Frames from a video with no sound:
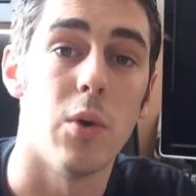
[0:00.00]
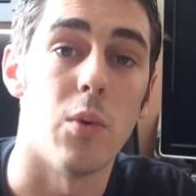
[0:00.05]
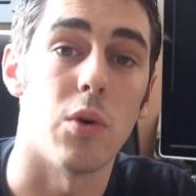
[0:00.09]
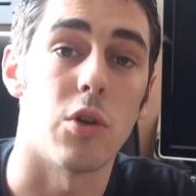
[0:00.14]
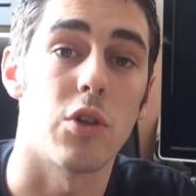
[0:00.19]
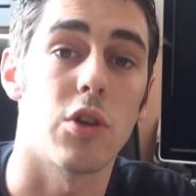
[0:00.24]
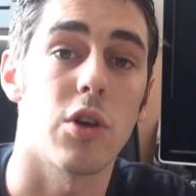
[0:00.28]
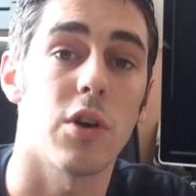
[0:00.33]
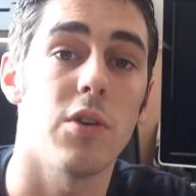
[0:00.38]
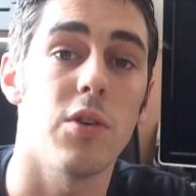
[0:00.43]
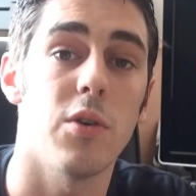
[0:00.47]
We'll
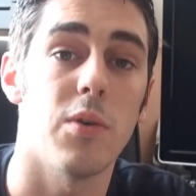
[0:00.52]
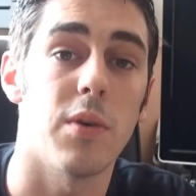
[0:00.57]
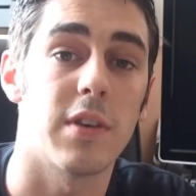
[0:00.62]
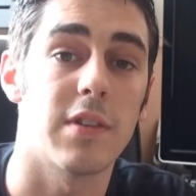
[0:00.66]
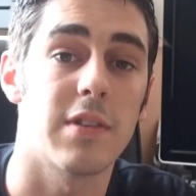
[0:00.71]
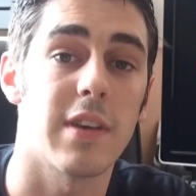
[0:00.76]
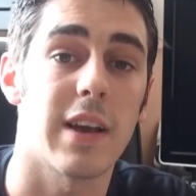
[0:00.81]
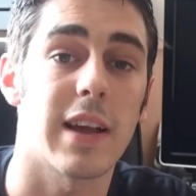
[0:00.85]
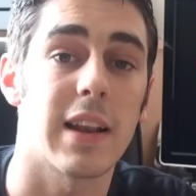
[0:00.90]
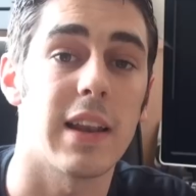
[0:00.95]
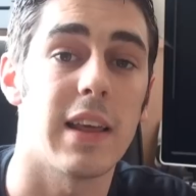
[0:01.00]
show you
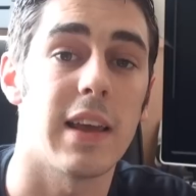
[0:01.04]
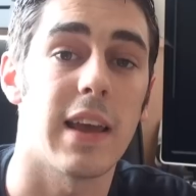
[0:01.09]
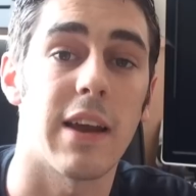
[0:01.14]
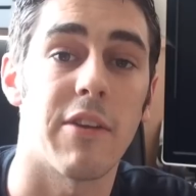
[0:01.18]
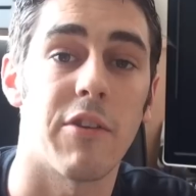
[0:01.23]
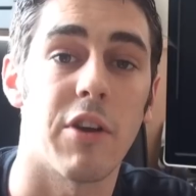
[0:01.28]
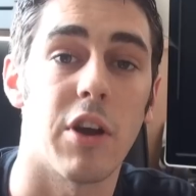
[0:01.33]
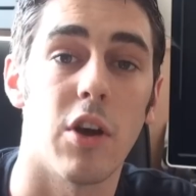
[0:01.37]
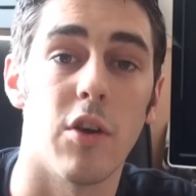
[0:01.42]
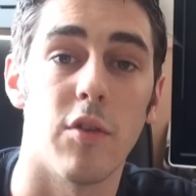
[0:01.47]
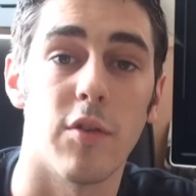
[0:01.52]
exactly
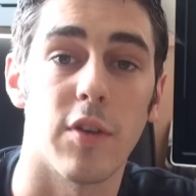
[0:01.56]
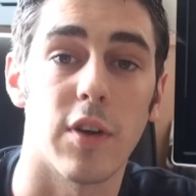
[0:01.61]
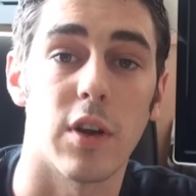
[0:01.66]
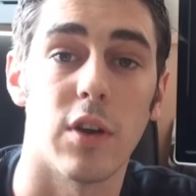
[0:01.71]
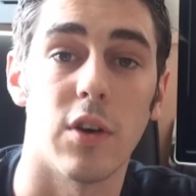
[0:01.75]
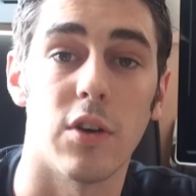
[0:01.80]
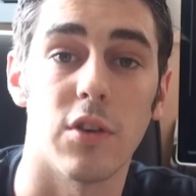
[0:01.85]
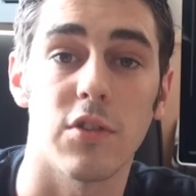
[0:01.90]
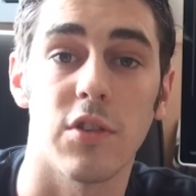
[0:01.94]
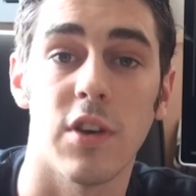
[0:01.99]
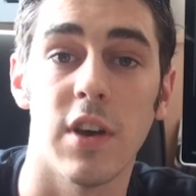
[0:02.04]
how it
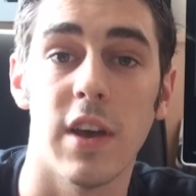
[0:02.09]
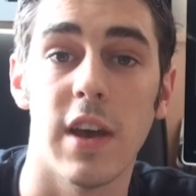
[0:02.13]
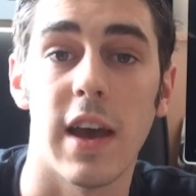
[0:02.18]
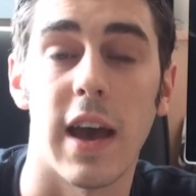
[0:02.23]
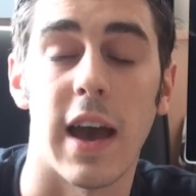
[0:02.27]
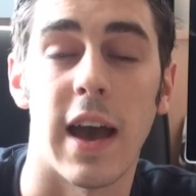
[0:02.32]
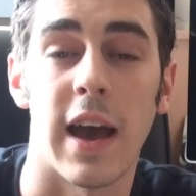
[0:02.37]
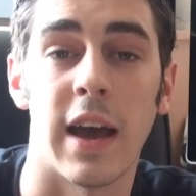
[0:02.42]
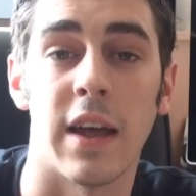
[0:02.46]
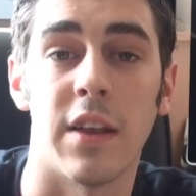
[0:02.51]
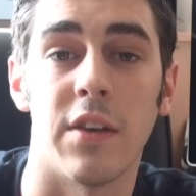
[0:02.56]
overclocked
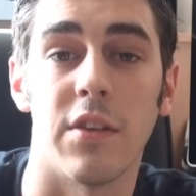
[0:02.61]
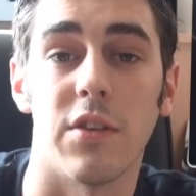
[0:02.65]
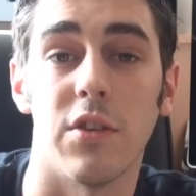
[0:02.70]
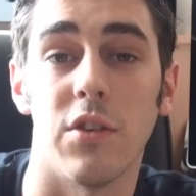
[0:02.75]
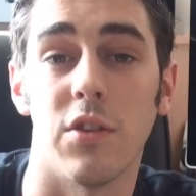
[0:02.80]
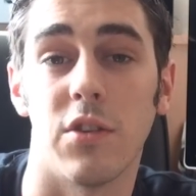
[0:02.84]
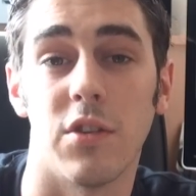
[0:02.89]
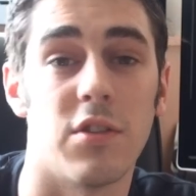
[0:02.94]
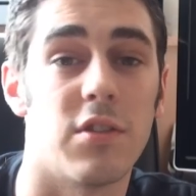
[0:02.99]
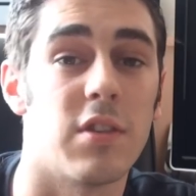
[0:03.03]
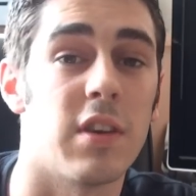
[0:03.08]
and
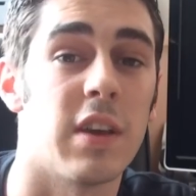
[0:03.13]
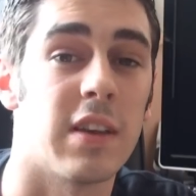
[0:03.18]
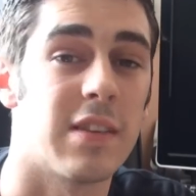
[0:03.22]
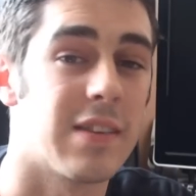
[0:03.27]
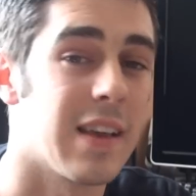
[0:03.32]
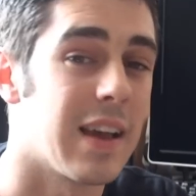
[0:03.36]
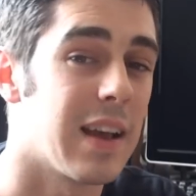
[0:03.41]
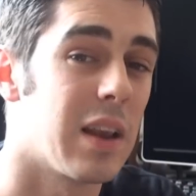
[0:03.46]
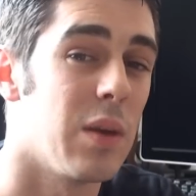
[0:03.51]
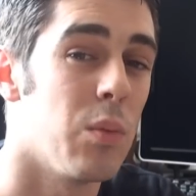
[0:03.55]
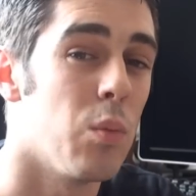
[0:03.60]
you can see
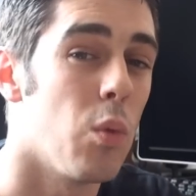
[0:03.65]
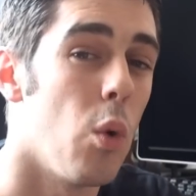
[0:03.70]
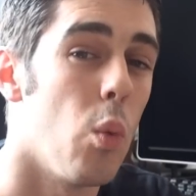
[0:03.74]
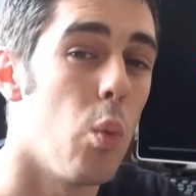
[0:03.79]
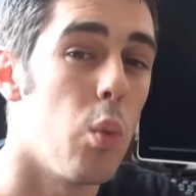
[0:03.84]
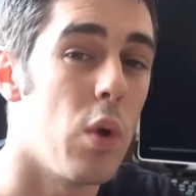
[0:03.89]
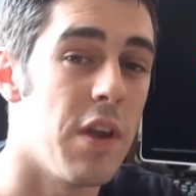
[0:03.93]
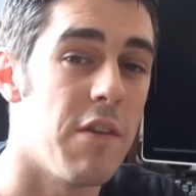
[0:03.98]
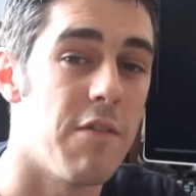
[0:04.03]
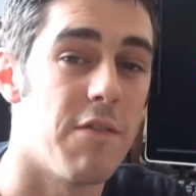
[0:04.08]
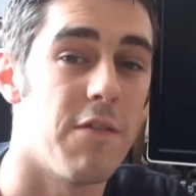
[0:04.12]
exactly what
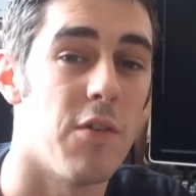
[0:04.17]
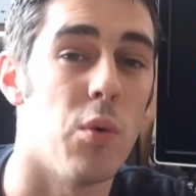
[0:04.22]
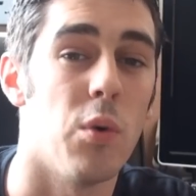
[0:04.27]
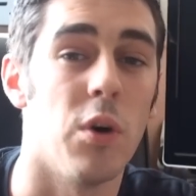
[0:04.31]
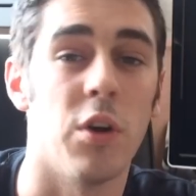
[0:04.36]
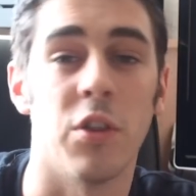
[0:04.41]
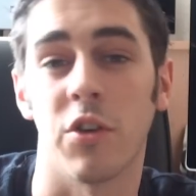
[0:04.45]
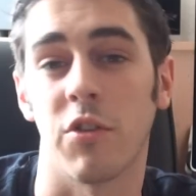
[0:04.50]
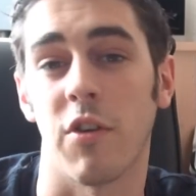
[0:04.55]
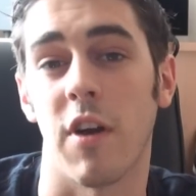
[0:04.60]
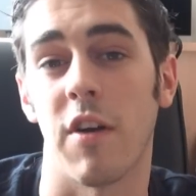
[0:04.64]
we thought
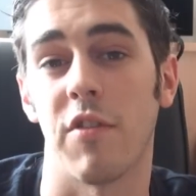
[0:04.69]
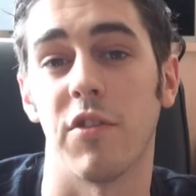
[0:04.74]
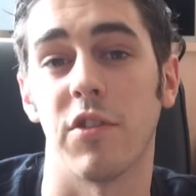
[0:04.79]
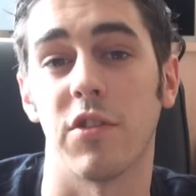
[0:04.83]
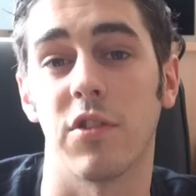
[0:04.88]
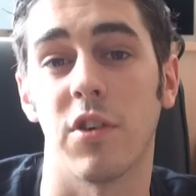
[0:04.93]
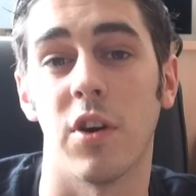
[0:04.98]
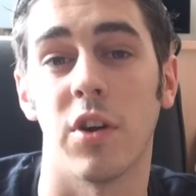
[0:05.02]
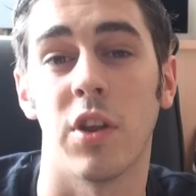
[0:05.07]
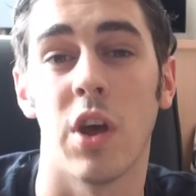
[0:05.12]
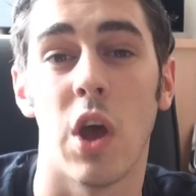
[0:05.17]
on the
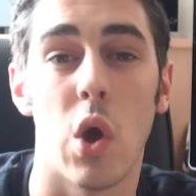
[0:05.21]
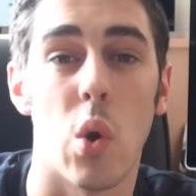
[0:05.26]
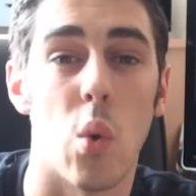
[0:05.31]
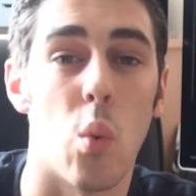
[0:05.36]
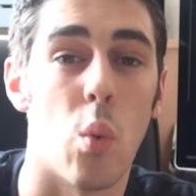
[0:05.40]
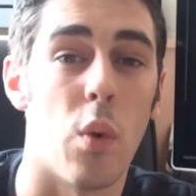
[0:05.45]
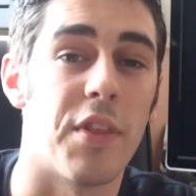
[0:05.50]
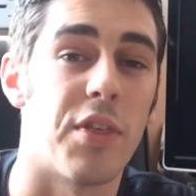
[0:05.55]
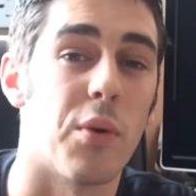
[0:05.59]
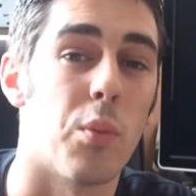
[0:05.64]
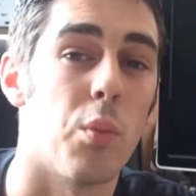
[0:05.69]
graphics card,
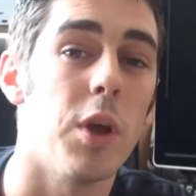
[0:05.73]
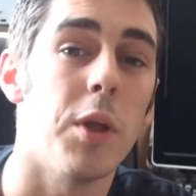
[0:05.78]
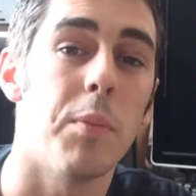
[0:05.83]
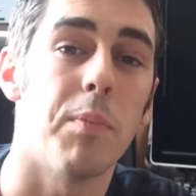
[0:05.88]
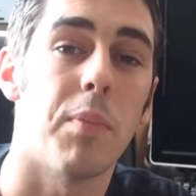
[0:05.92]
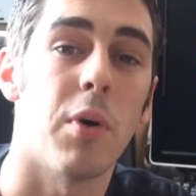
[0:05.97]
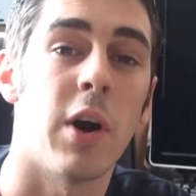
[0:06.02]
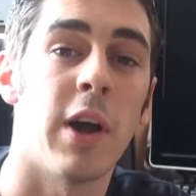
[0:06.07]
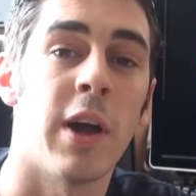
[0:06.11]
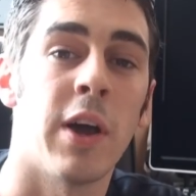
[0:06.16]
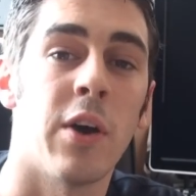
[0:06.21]
whether we'd
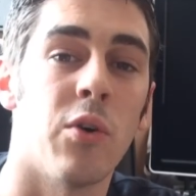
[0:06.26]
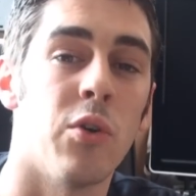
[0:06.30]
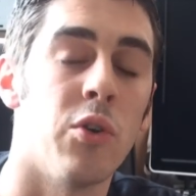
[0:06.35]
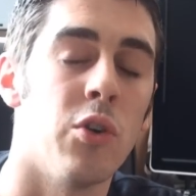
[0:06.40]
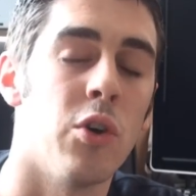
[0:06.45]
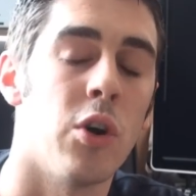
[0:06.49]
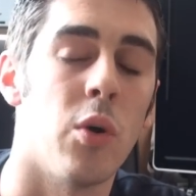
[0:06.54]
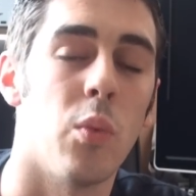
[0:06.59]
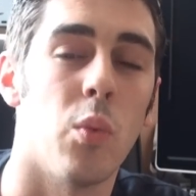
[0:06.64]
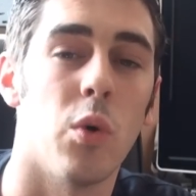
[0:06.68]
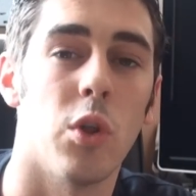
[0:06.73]
buy it or
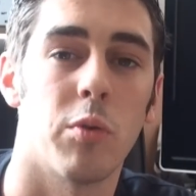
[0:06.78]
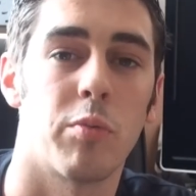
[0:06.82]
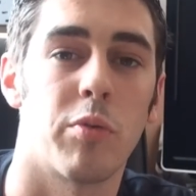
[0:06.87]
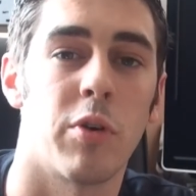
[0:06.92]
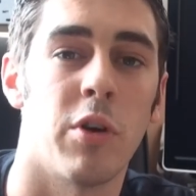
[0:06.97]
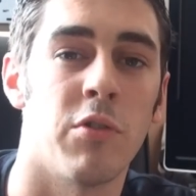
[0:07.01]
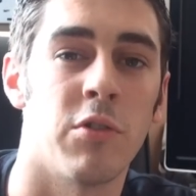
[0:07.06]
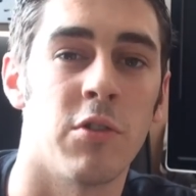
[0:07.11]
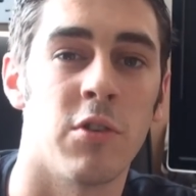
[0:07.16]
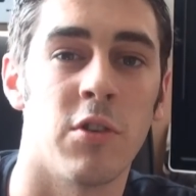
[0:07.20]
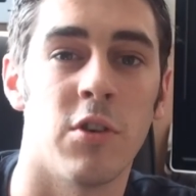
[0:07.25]
not, what the
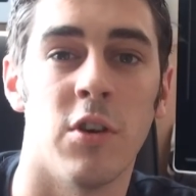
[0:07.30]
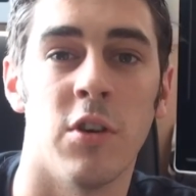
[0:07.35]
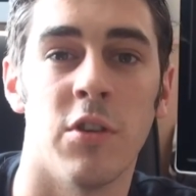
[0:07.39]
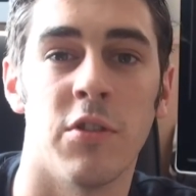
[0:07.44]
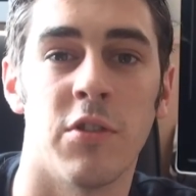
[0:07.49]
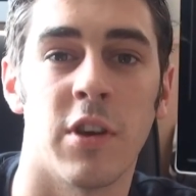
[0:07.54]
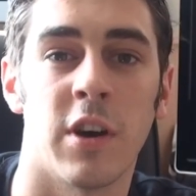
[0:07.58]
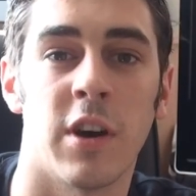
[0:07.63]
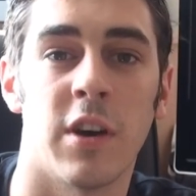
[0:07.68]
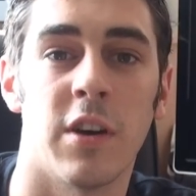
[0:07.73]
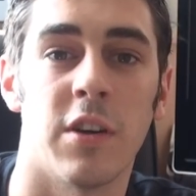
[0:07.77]
pros and
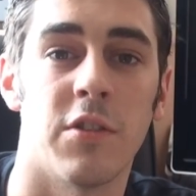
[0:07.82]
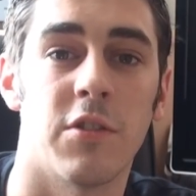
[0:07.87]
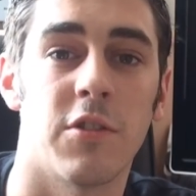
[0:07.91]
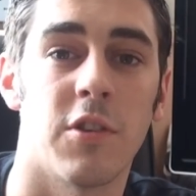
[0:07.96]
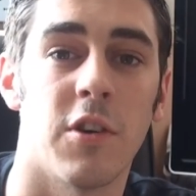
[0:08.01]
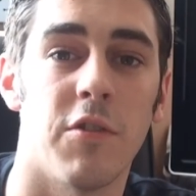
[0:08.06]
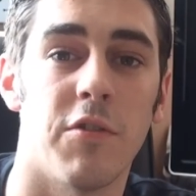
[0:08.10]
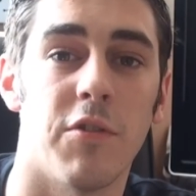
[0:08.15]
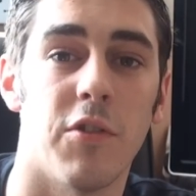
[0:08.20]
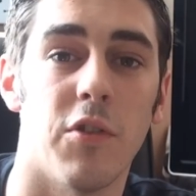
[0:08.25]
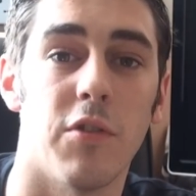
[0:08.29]
cons are and
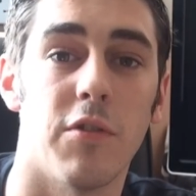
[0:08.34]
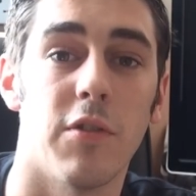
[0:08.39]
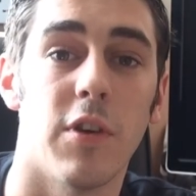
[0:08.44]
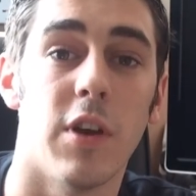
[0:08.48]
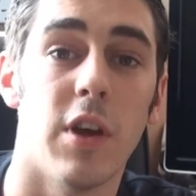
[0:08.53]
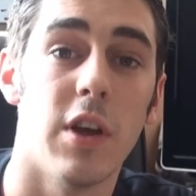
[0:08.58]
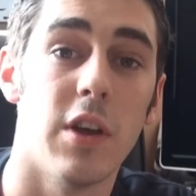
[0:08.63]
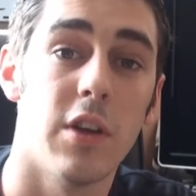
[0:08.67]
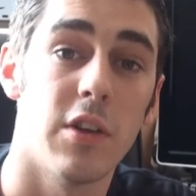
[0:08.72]
so forth.